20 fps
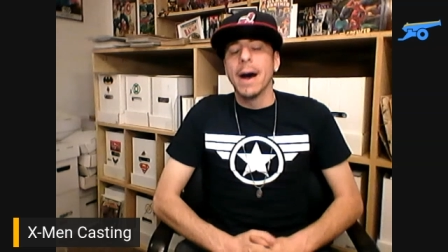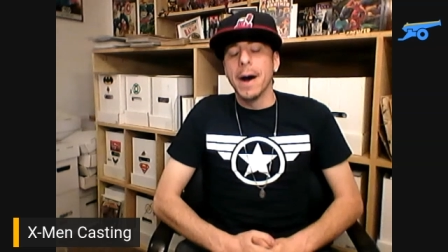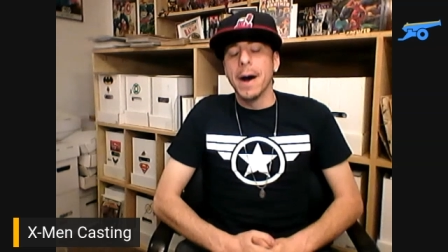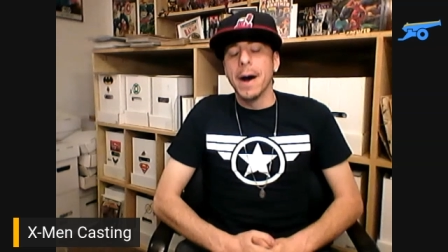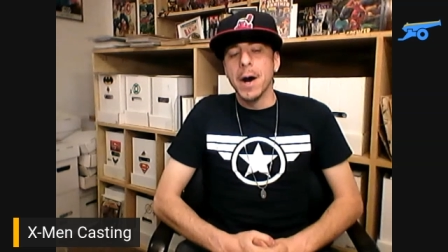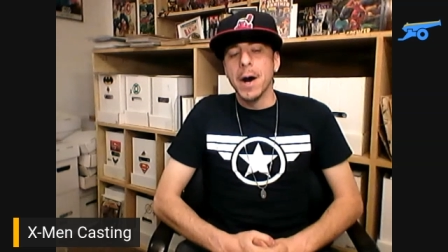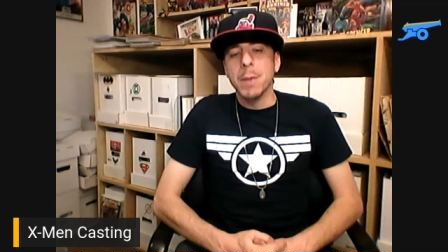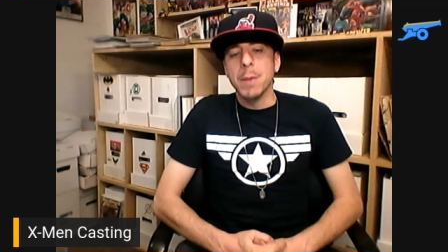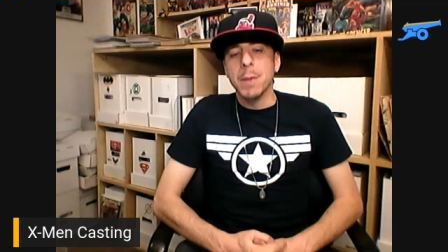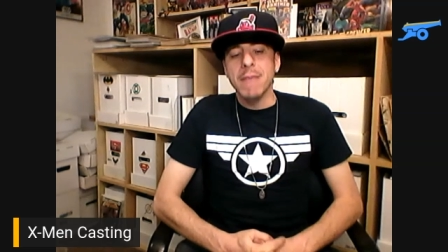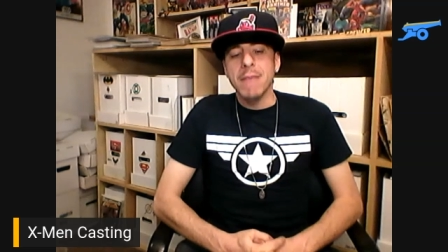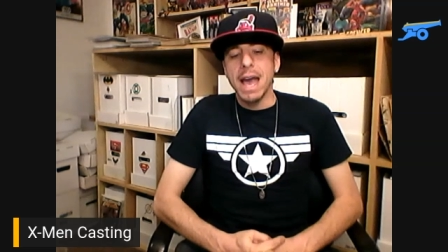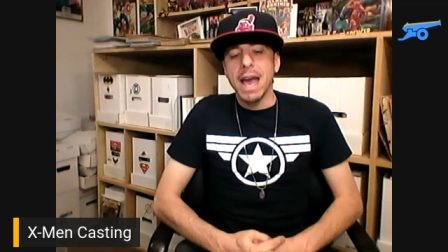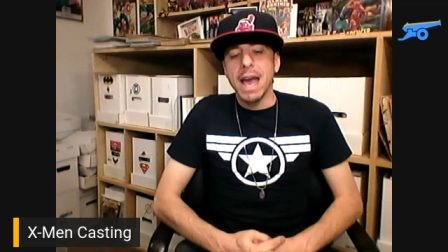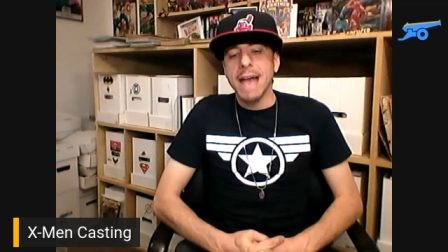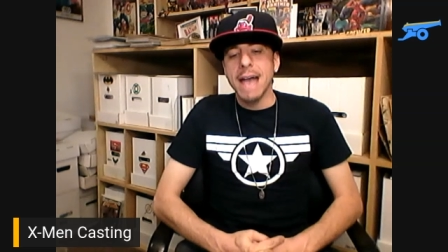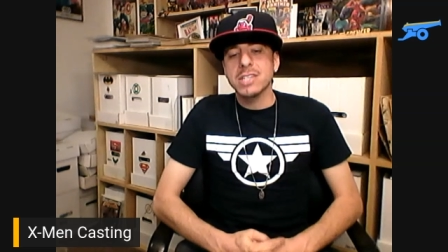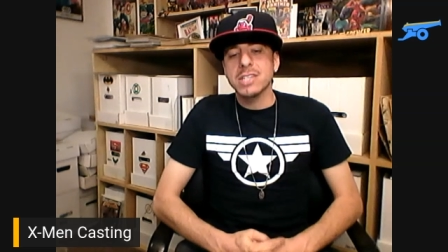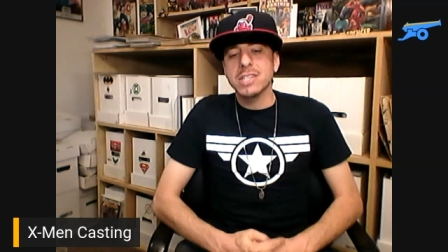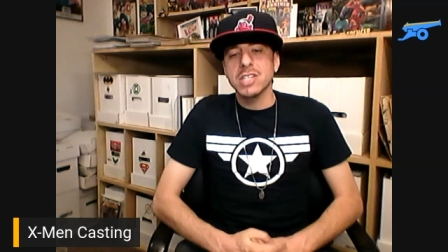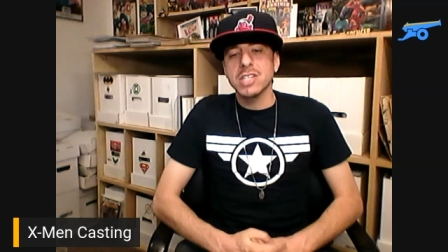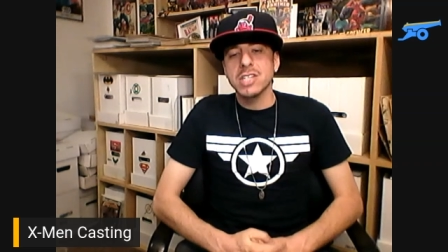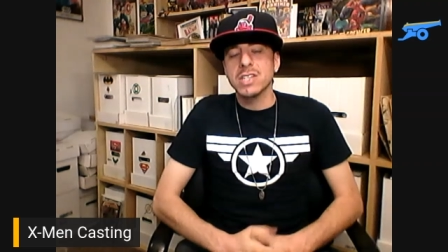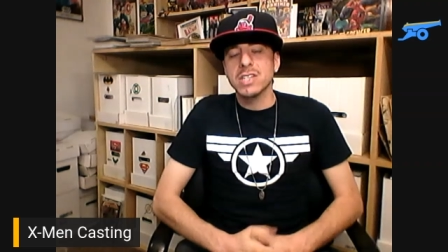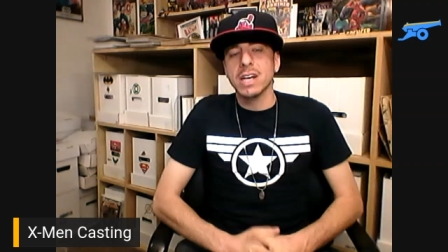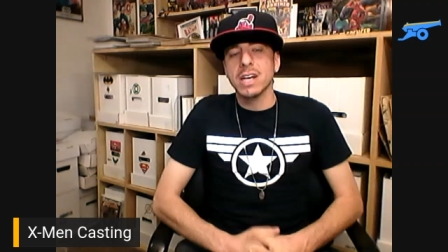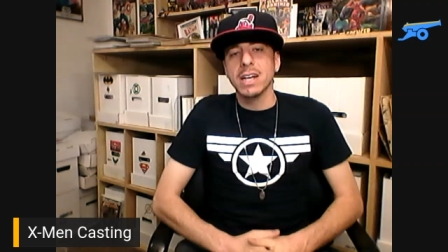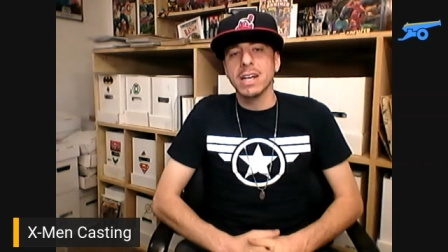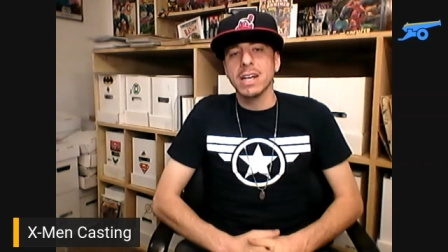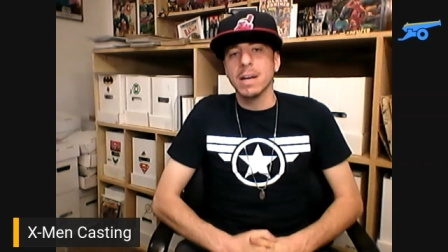um, has
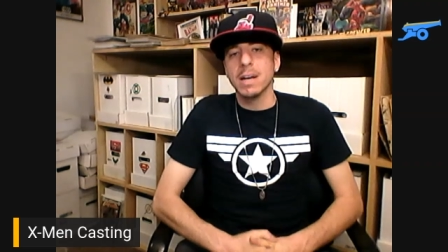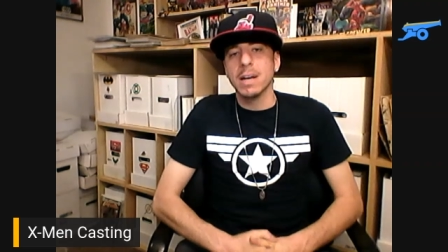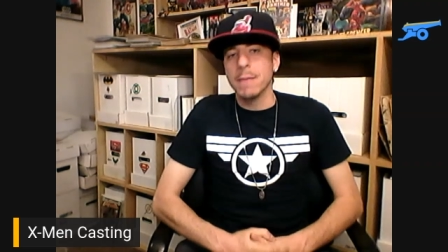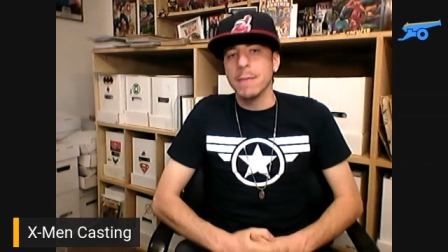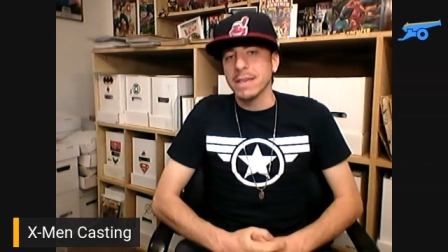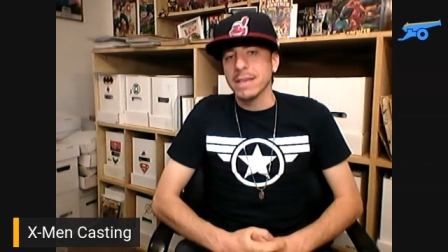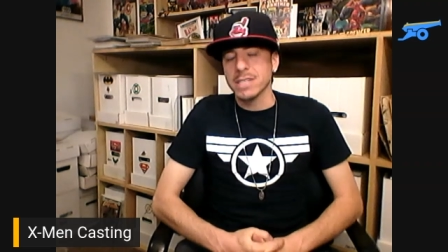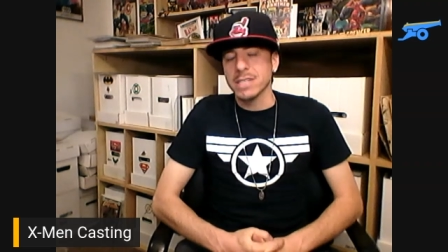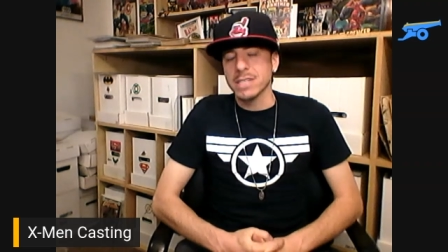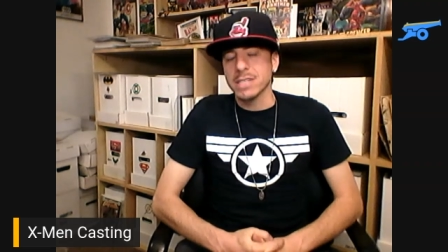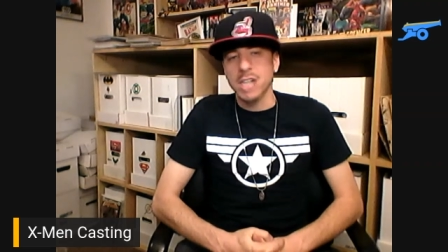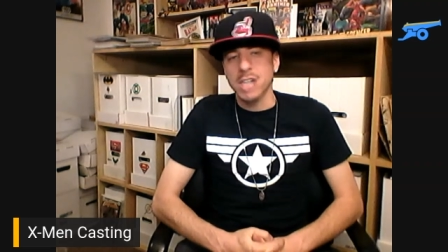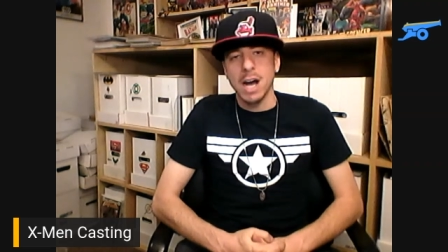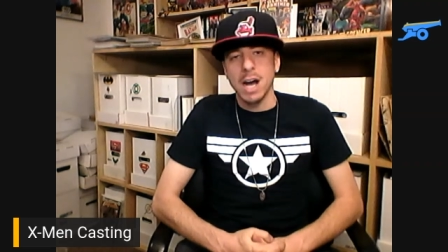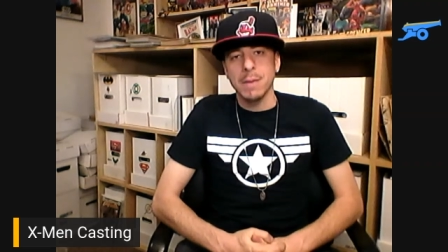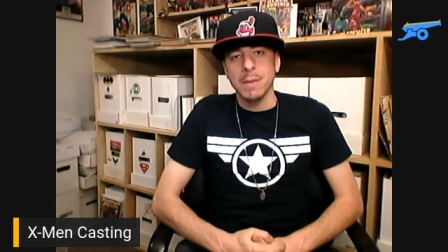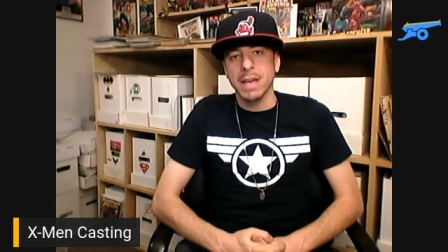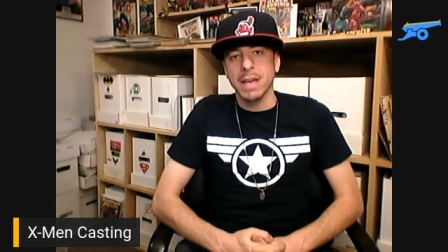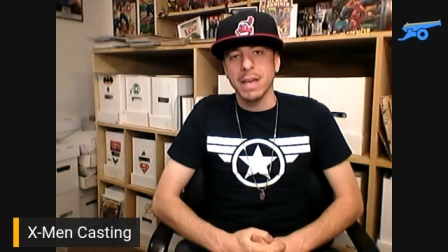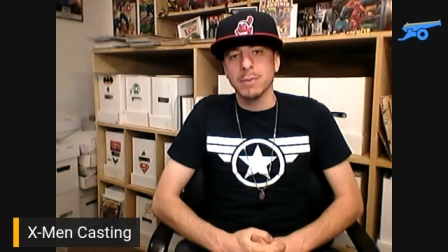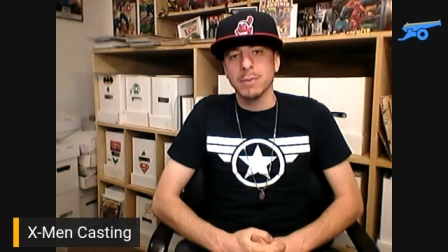just done an amazing job.